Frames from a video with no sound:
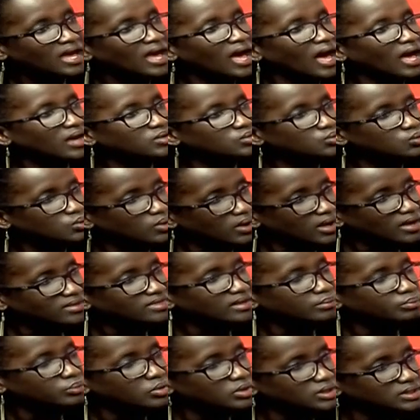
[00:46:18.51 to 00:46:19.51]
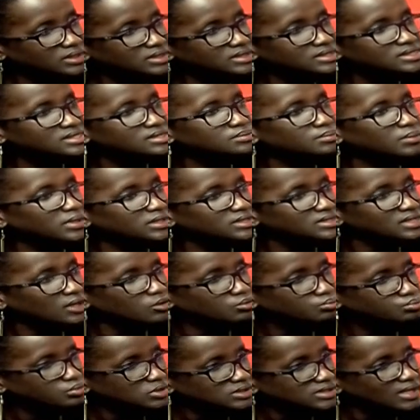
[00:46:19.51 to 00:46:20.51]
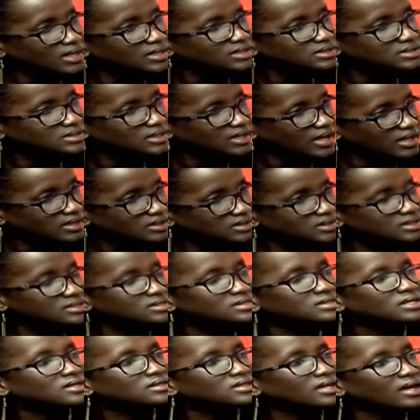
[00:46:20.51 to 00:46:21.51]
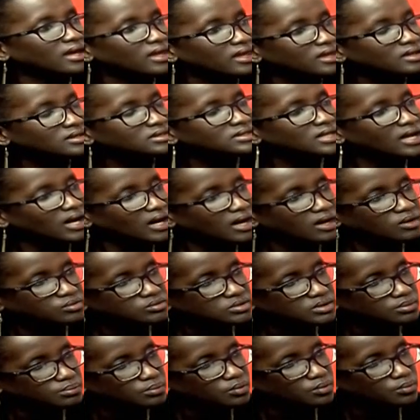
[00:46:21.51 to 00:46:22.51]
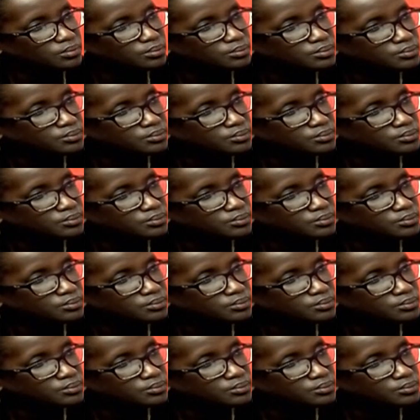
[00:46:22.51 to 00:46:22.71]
and where the police metes out brutality like this, that they are held accountable?